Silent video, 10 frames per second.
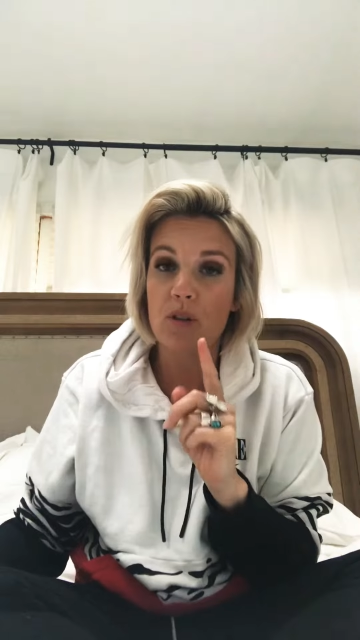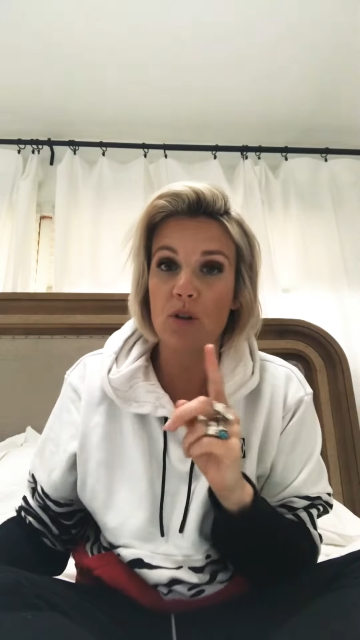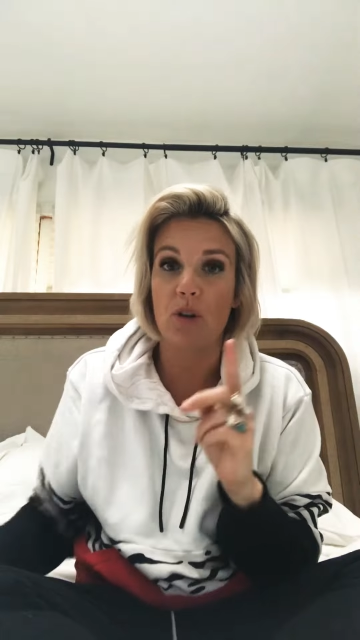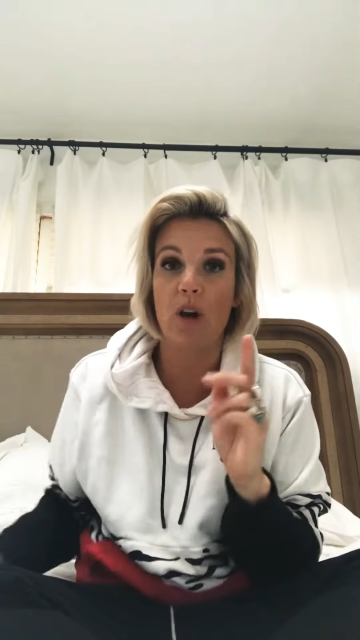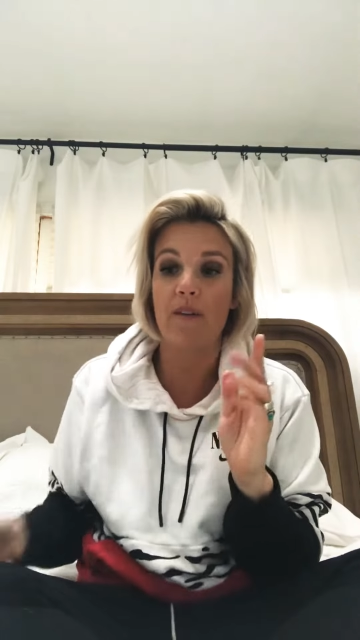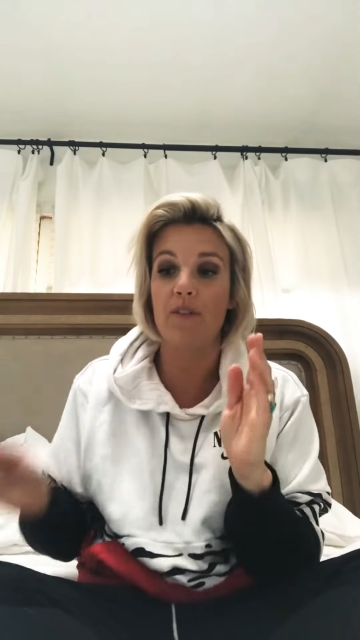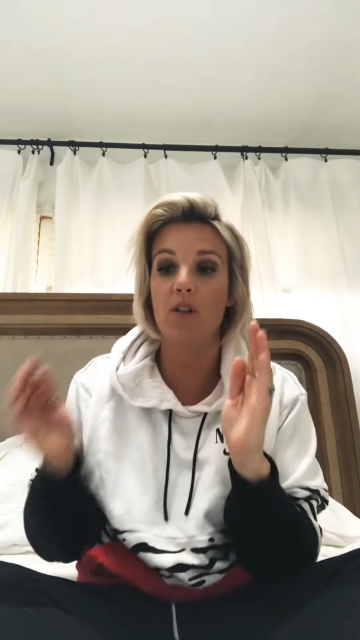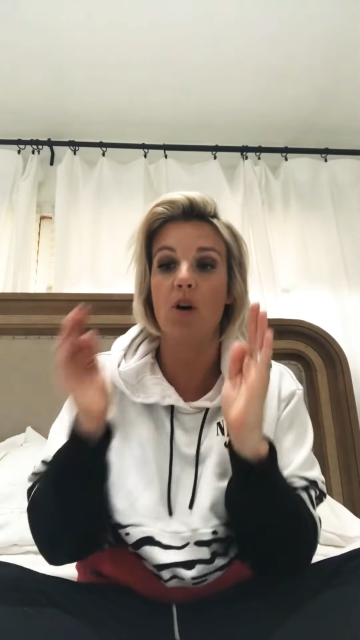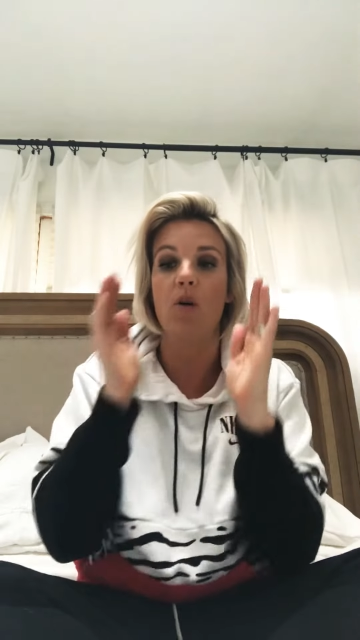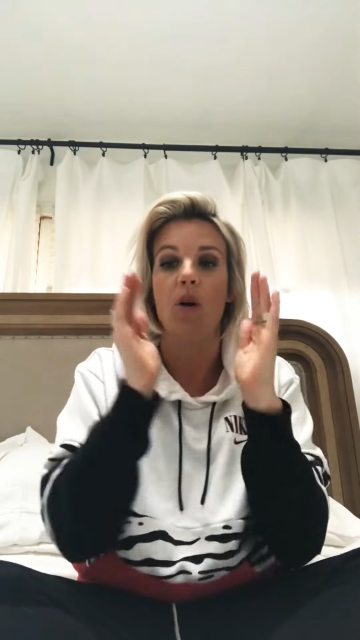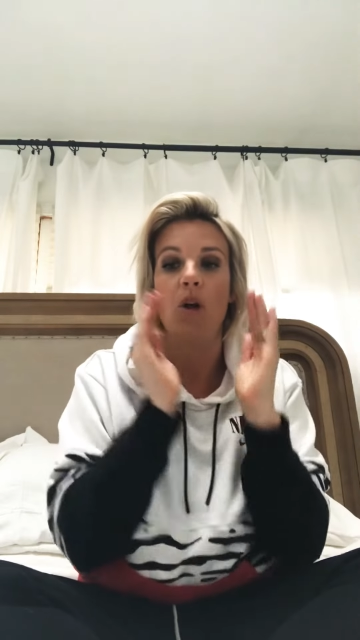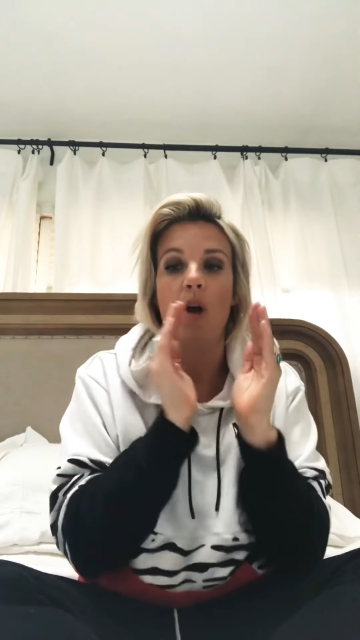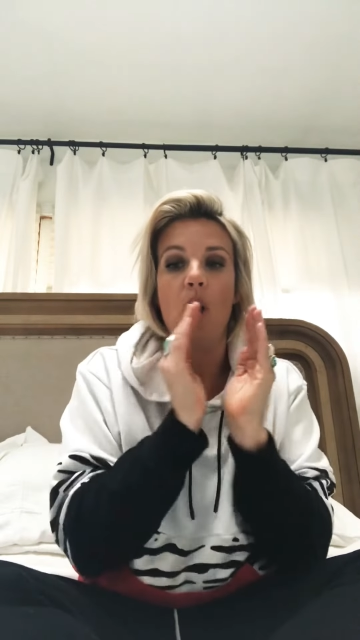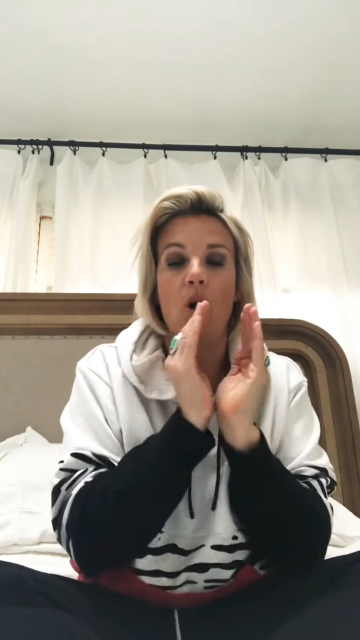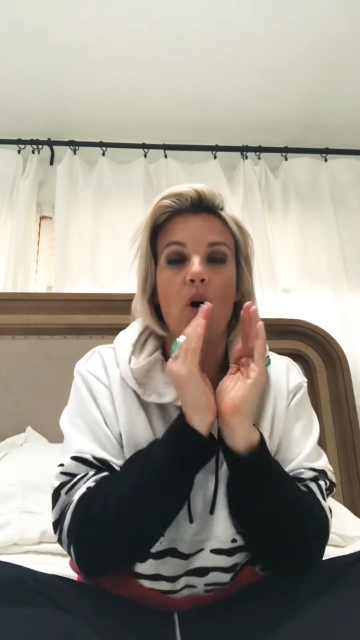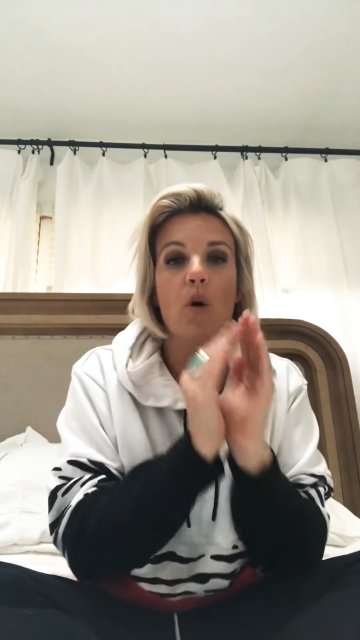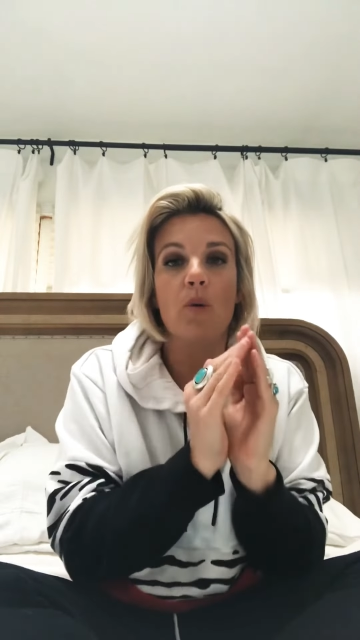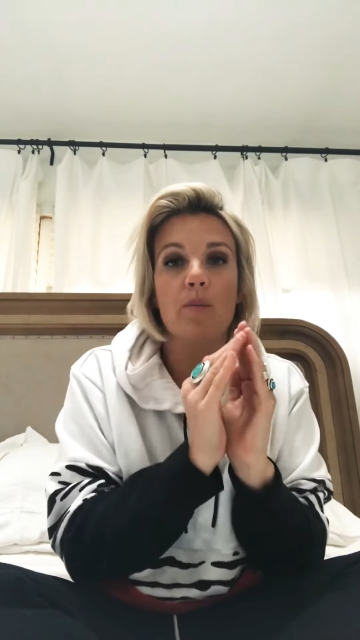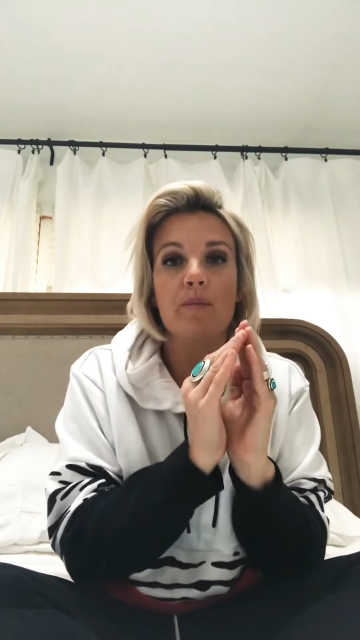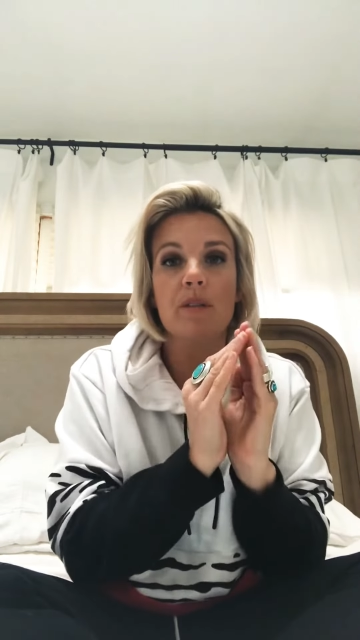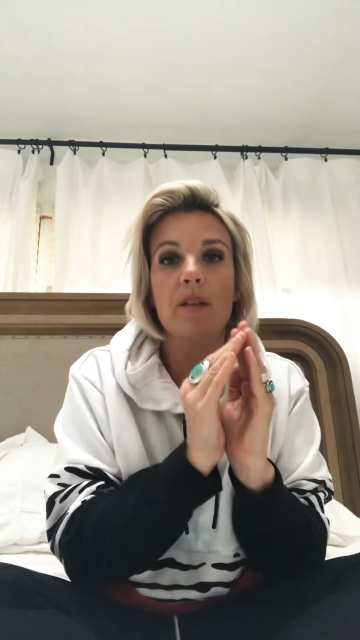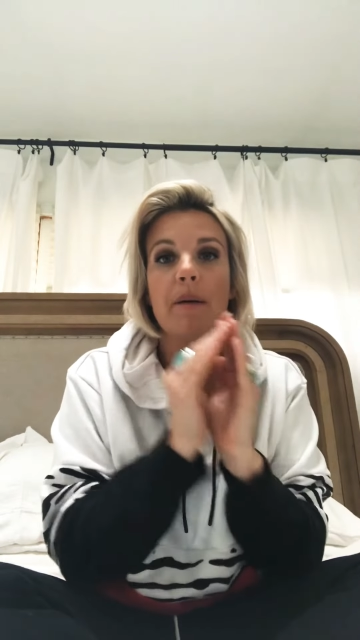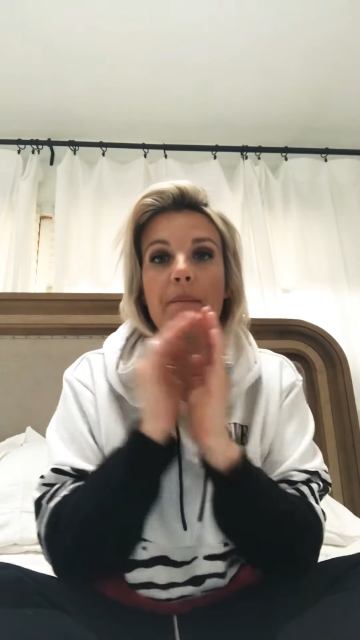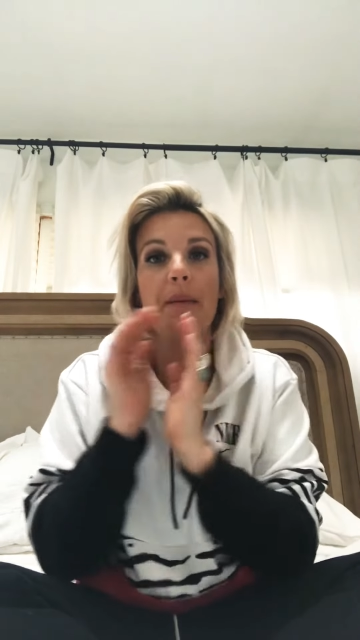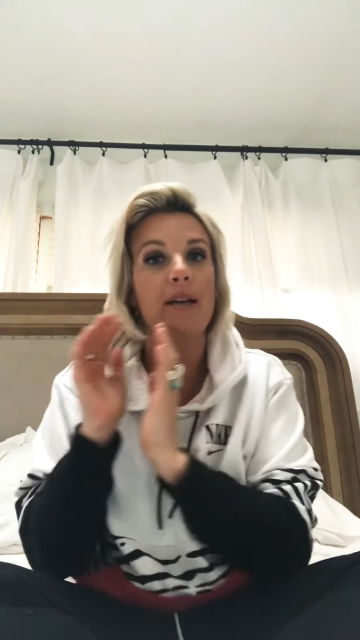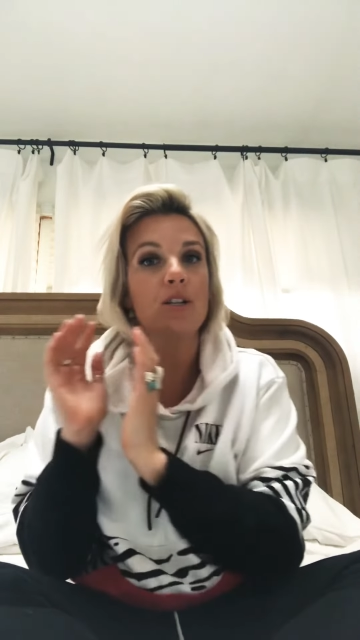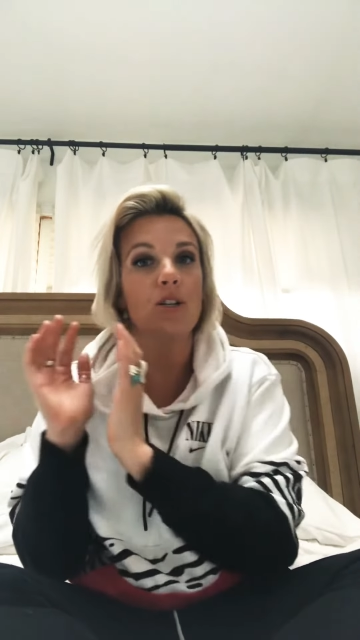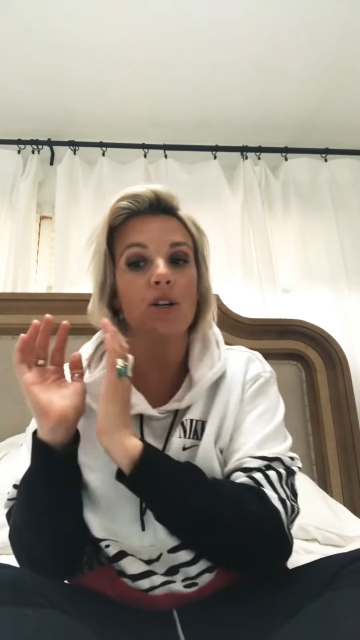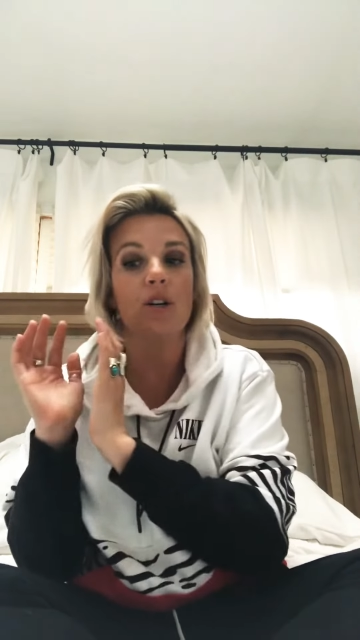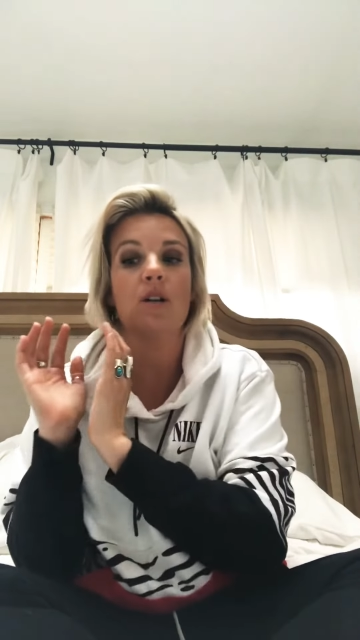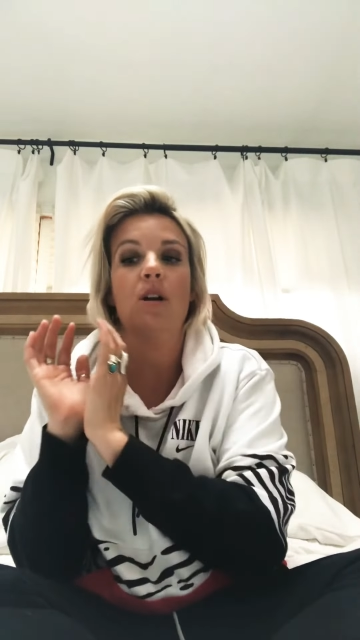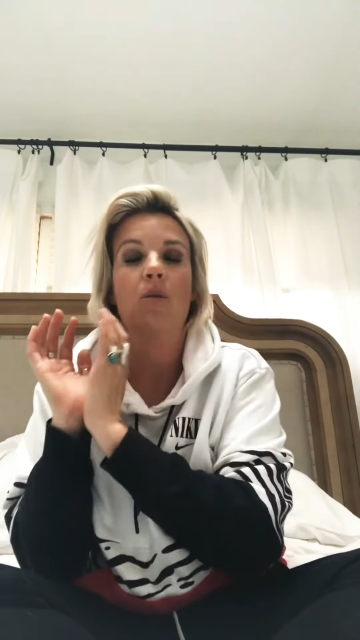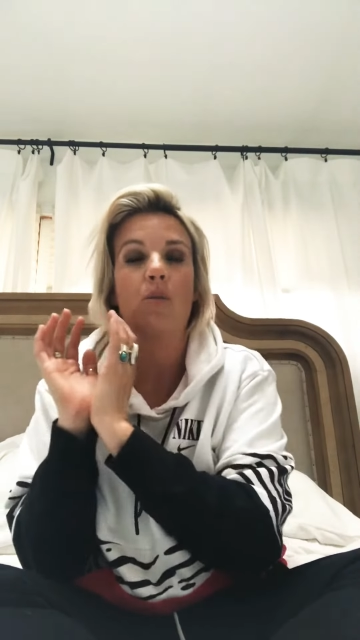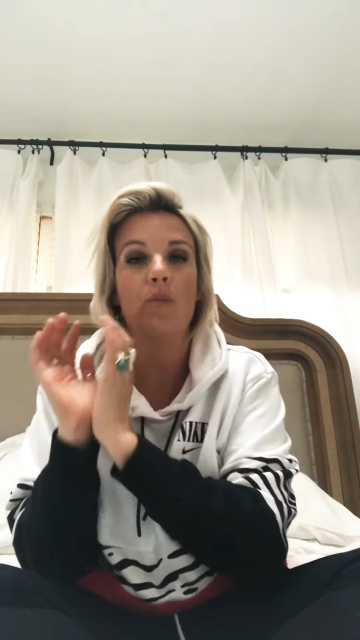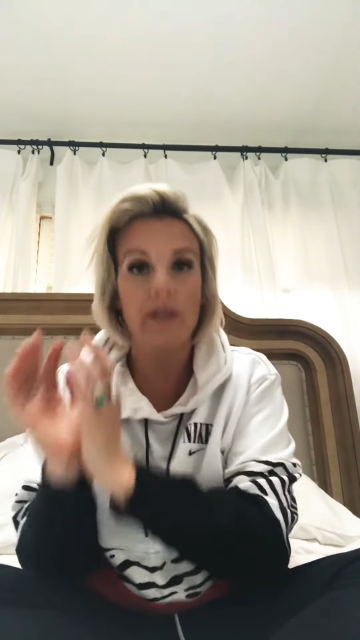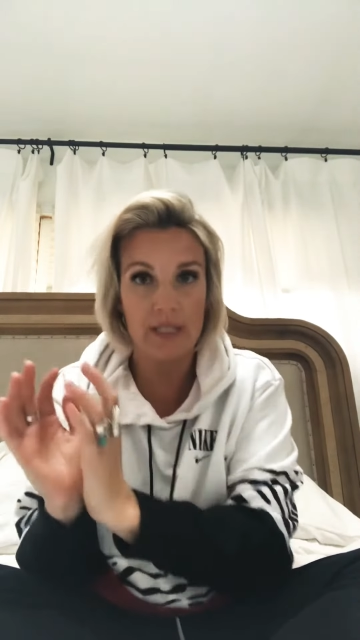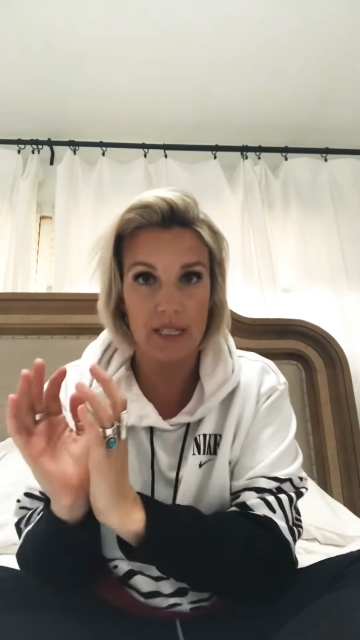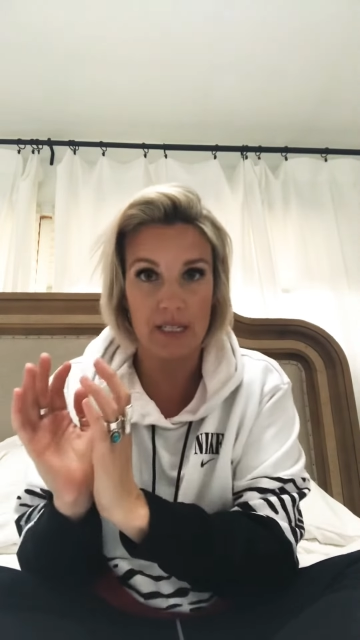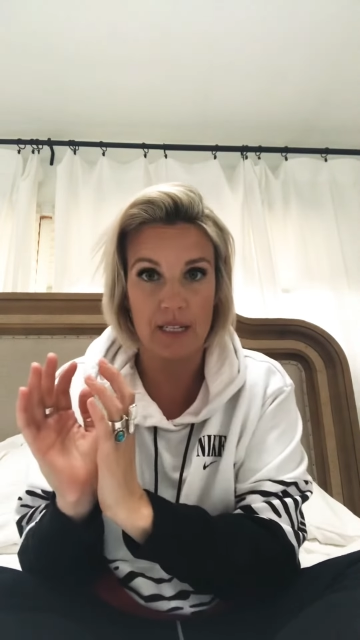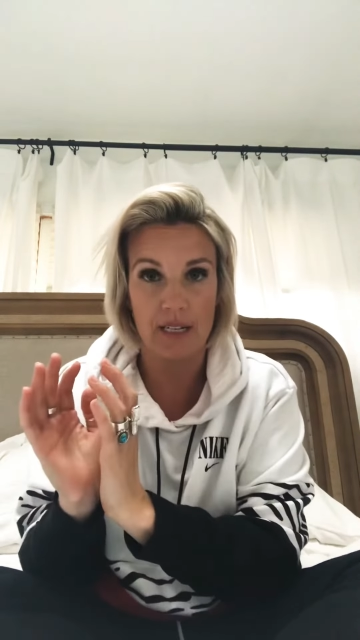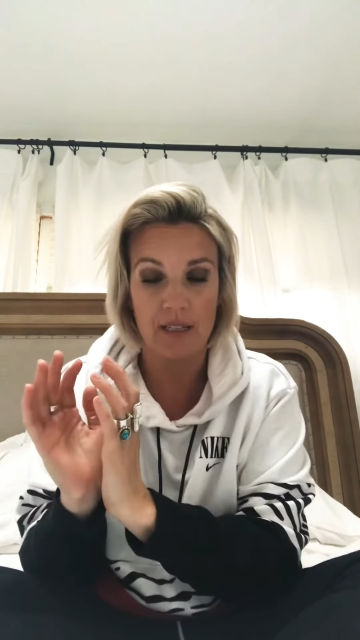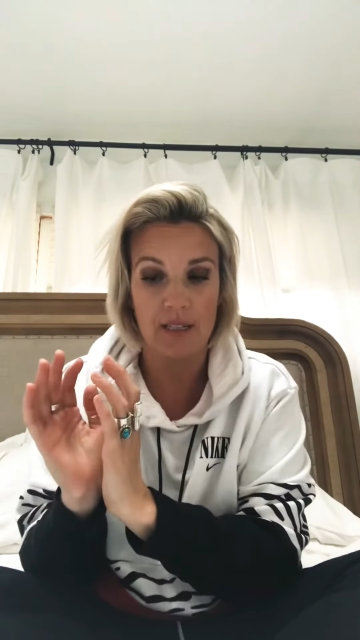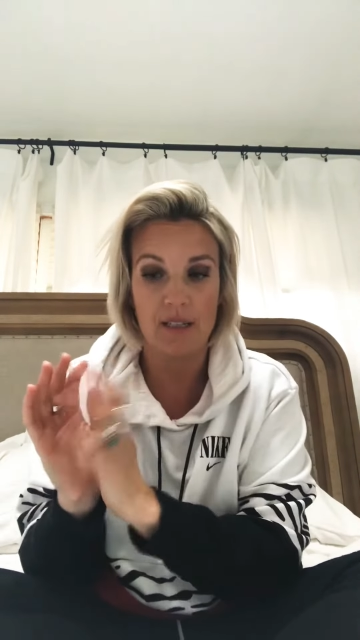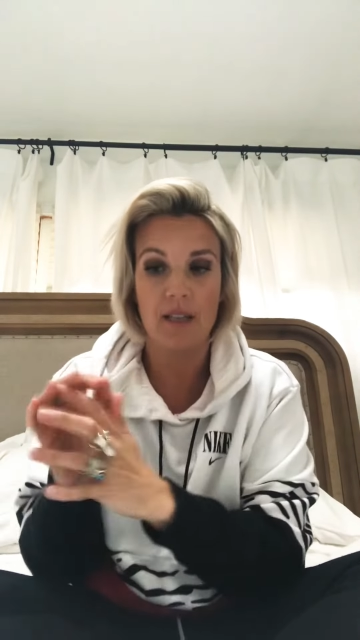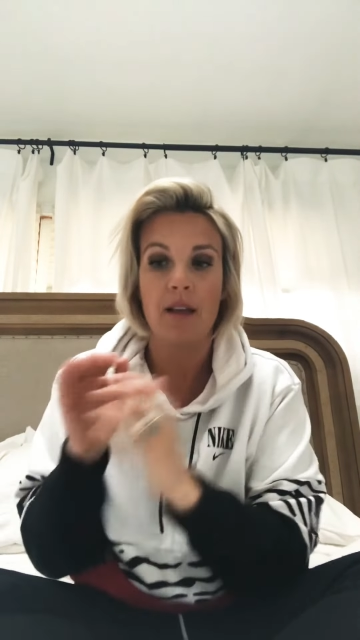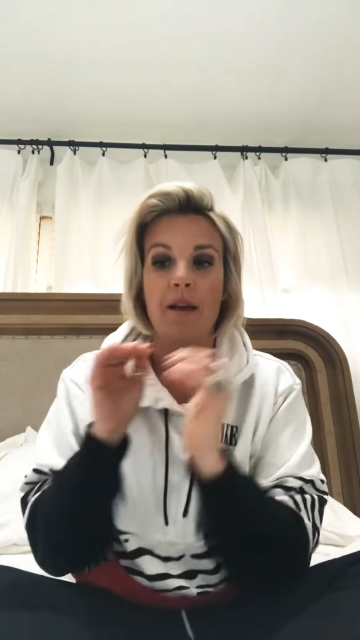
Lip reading: So you have to know. Ohms measure resistance.